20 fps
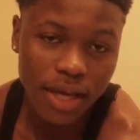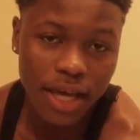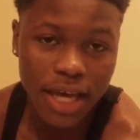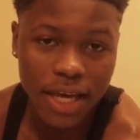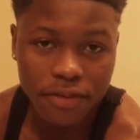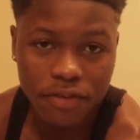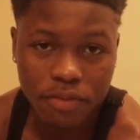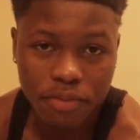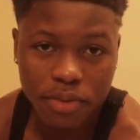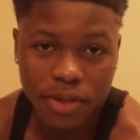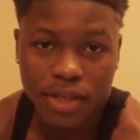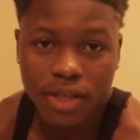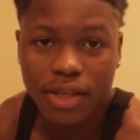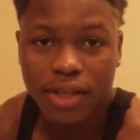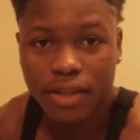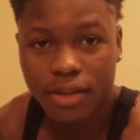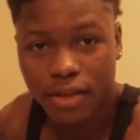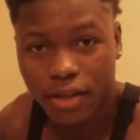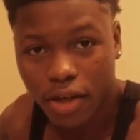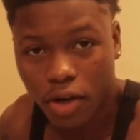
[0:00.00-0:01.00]
Avery B,
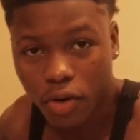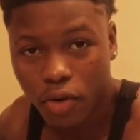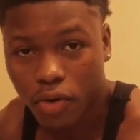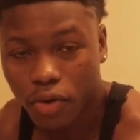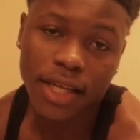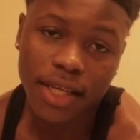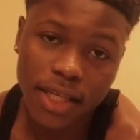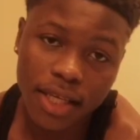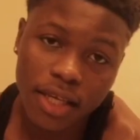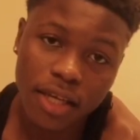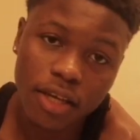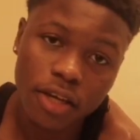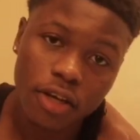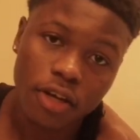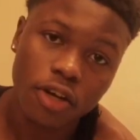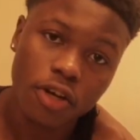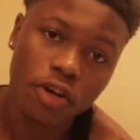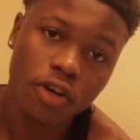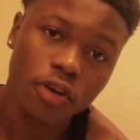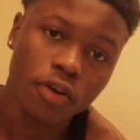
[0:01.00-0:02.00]
the GOAT. Let's get
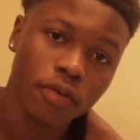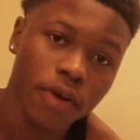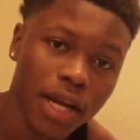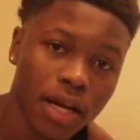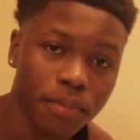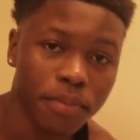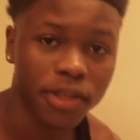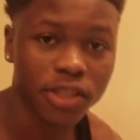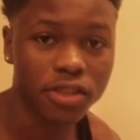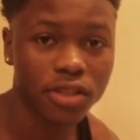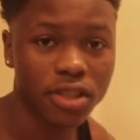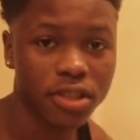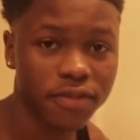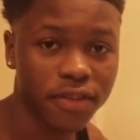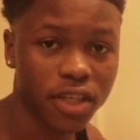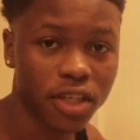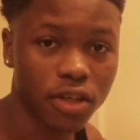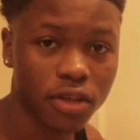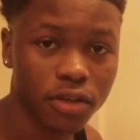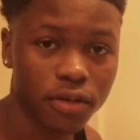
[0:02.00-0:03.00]
right up into this
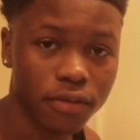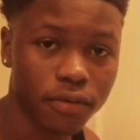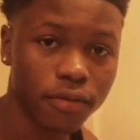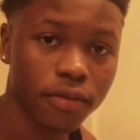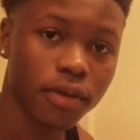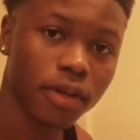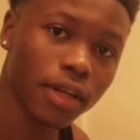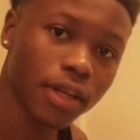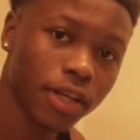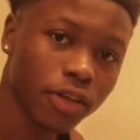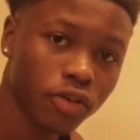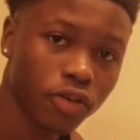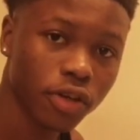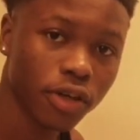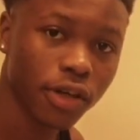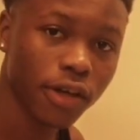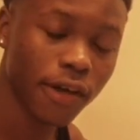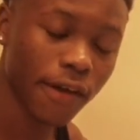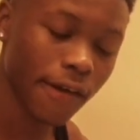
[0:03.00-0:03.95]
video. Let's do it.